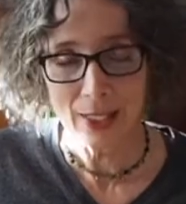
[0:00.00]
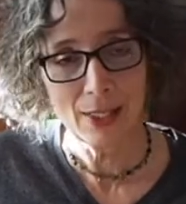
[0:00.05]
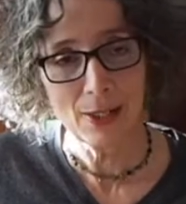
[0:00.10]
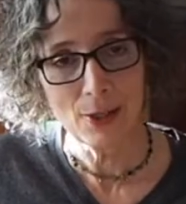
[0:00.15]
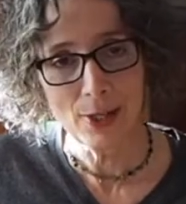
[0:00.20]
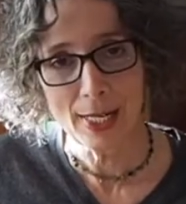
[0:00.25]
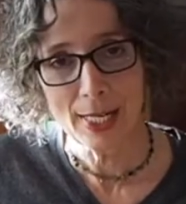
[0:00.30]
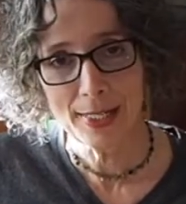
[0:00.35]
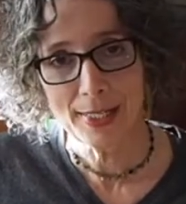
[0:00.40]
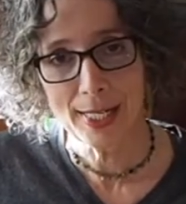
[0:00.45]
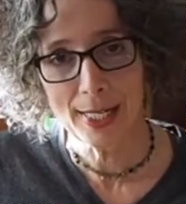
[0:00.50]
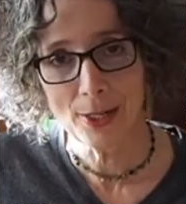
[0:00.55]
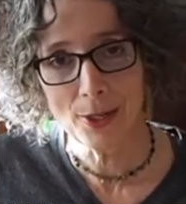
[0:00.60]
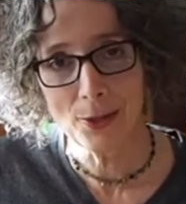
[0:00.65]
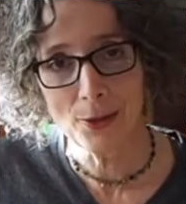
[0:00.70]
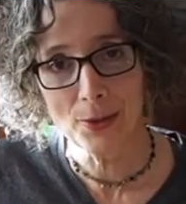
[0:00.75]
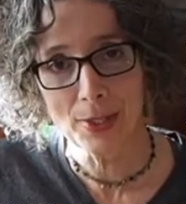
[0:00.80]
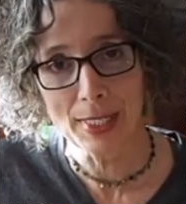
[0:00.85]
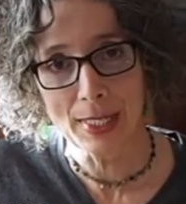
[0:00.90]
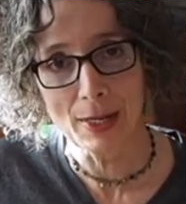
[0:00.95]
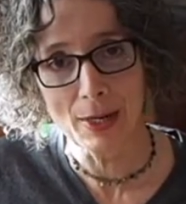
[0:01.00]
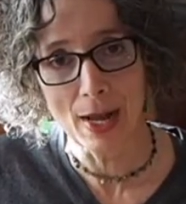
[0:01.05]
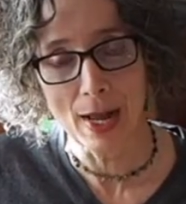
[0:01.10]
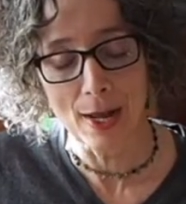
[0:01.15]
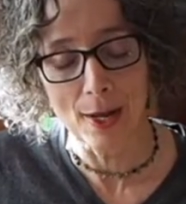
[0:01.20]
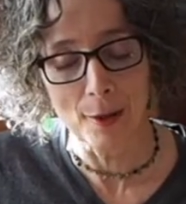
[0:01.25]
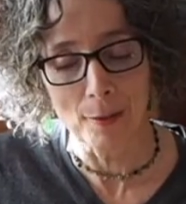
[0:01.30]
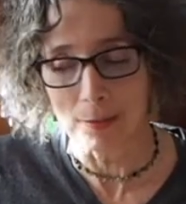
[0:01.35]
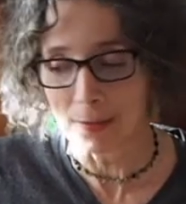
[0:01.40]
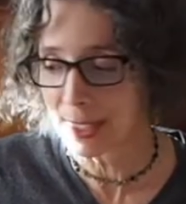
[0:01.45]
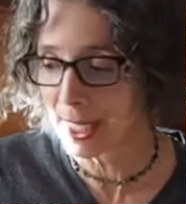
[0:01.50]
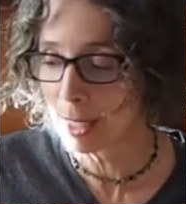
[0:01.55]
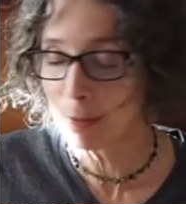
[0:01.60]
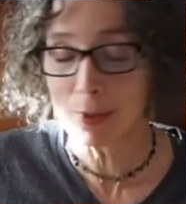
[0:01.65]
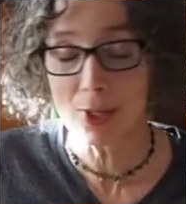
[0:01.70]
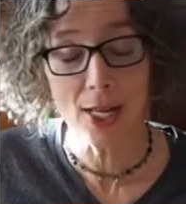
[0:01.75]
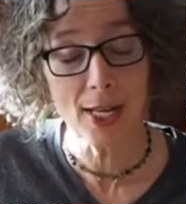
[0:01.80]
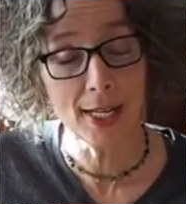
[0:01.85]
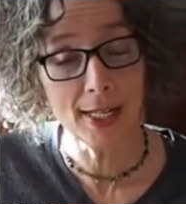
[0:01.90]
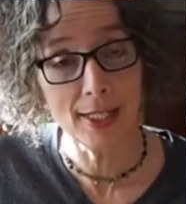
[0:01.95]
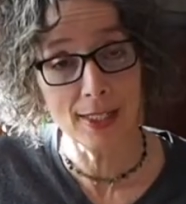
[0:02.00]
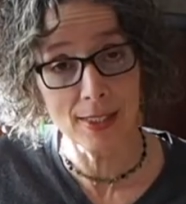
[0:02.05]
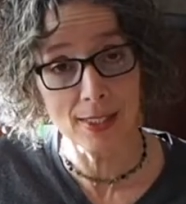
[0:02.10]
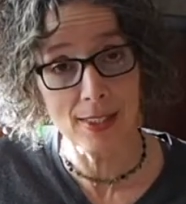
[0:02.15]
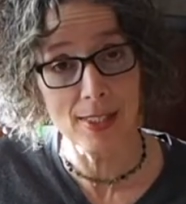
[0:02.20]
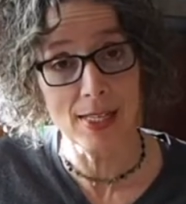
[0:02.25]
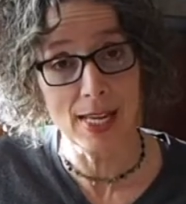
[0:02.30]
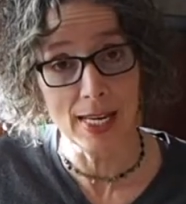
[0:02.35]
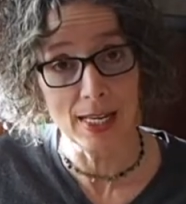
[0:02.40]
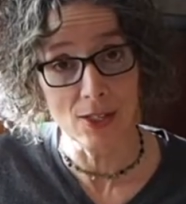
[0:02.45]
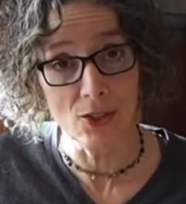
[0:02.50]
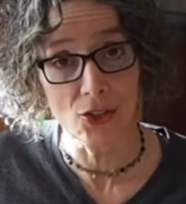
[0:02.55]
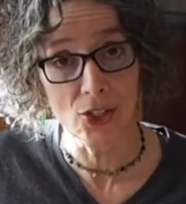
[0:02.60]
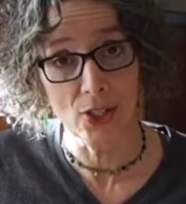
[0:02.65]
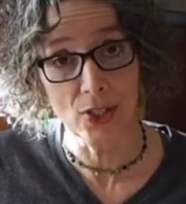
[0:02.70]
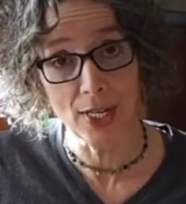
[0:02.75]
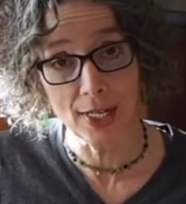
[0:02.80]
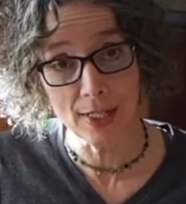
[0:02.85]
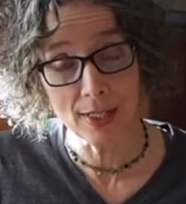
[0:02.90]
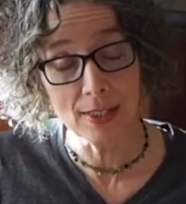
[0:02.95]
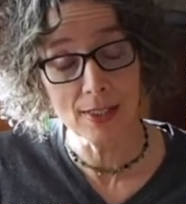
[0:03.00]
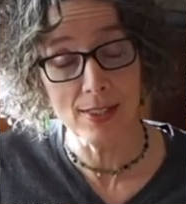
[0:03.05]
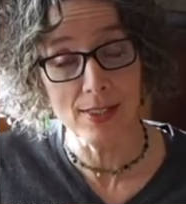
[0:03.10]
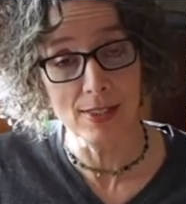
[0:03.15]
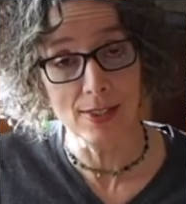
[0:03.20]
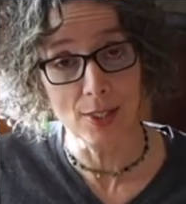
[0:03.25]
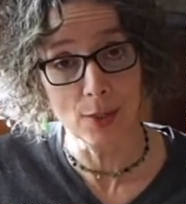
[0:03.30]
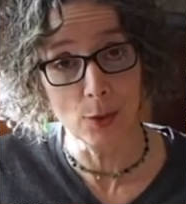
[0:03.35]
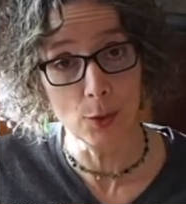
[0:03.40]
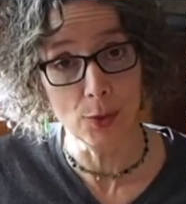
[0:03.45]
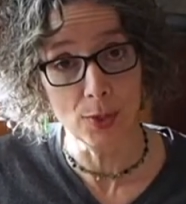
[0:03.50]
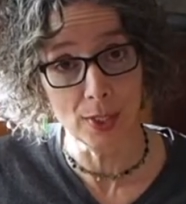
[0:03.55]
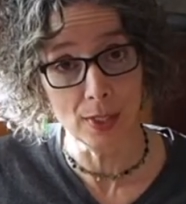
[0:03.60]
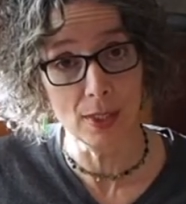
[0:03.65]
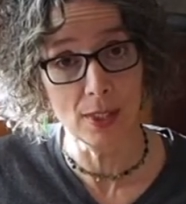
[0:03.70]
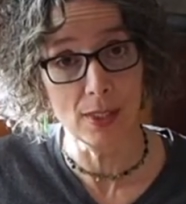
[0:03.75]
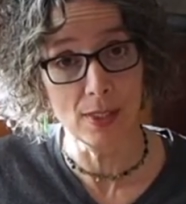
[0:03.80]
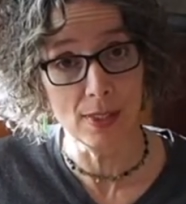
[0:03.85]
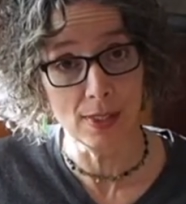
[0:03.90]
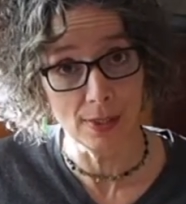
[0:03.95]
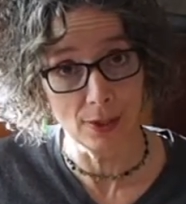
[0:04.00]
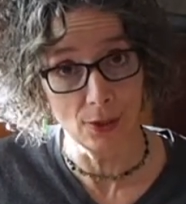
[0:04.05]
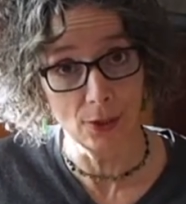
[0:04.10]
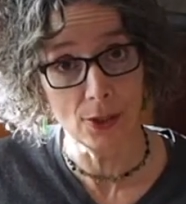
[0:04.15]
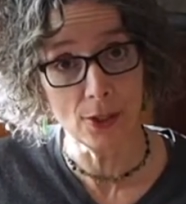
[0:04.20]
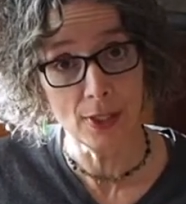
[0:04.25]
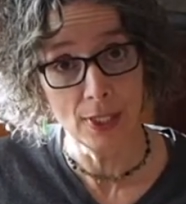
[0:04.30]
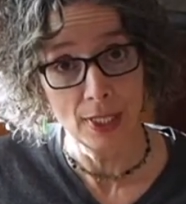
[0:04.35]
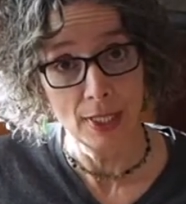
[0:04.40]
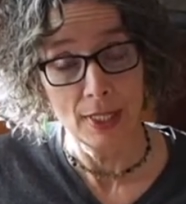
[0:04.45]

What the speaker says: And now, table height and chair height is another thing to consider.